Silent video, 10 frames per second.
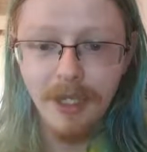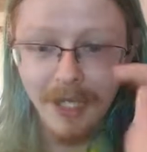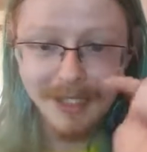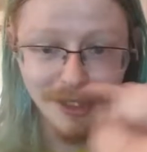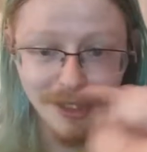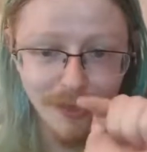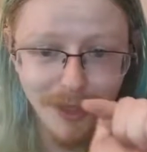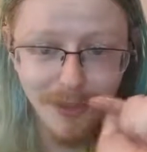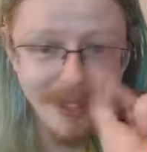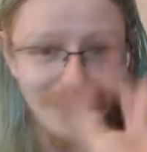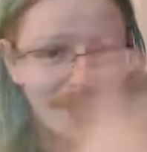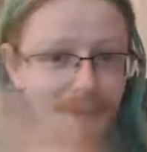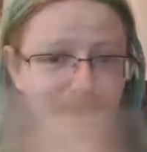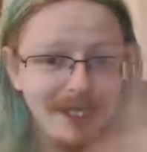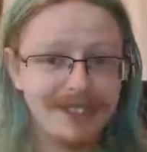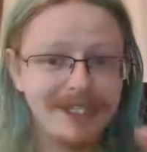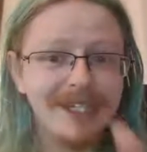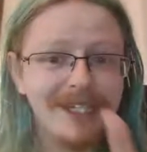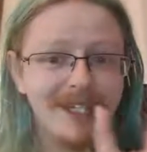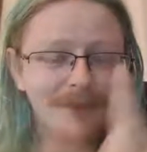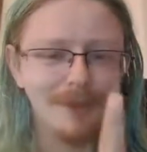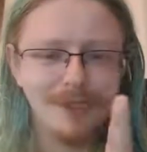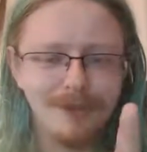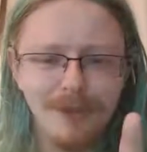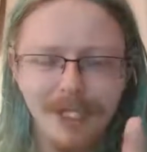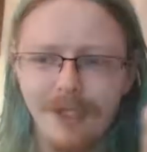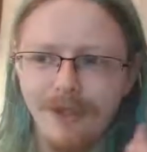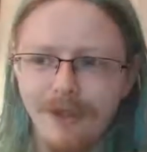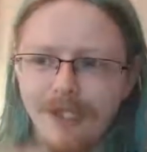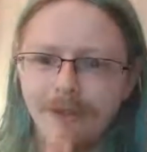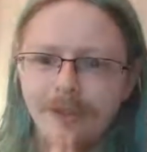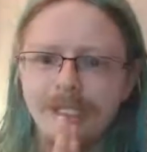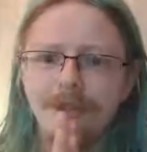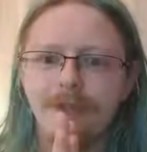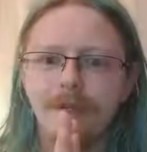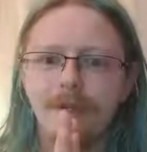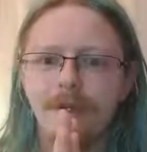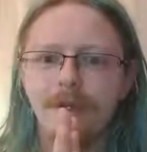Actually, just while we're on that, complete side tangent, but something really cool that I recently read about.